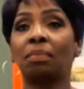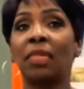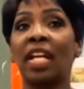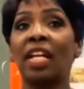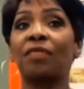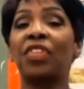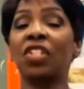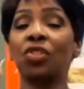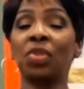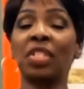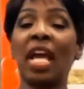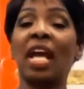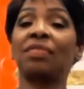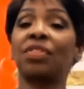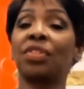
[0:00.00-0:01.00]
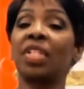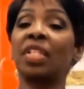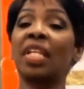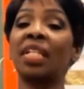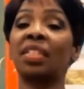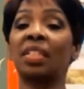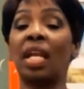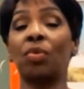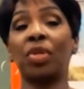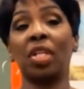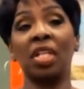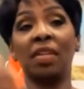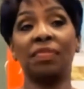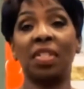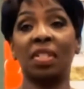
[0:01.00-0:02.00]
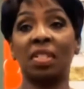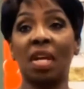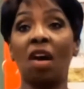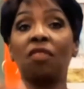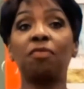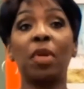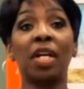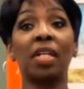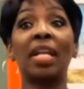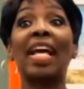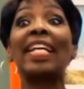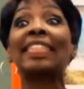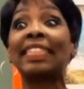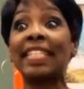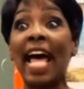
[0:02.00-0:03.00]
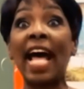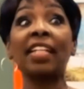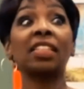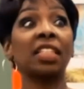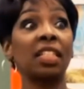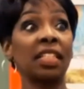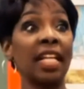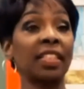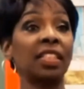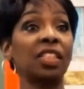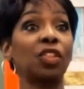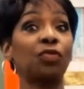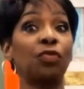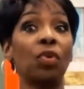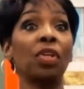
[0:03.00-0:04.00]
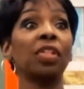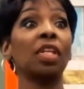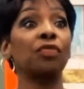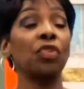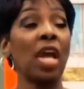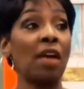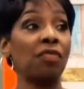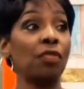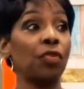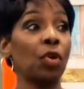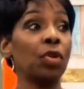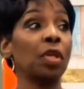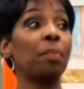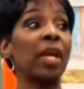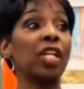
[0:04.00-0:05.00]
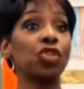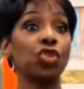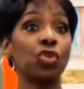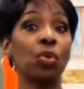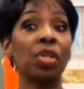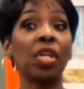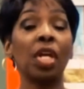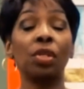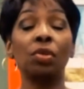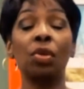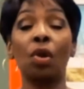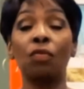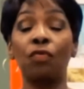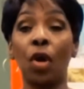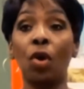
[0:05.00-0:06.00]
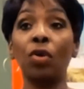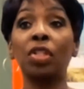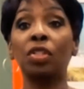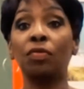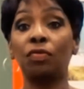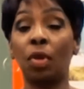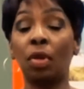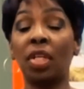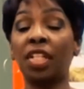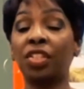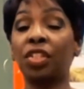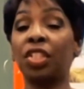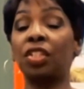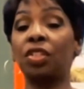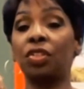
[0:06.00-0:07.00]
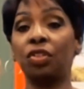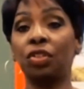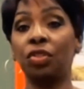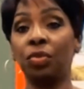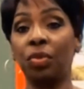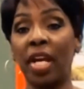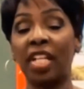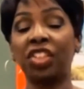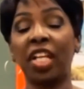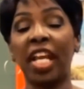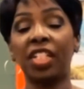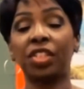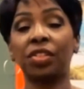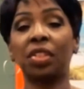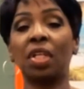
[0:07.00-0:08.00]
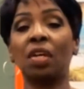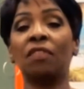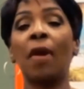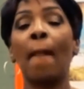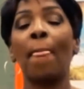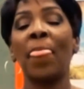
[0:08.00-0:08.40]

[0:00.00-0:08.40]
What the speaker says: If this was after the election, I would have left this off, but it's not. The election is the 4th. If you haven't voted, make sure that you go vote and you educate yourself.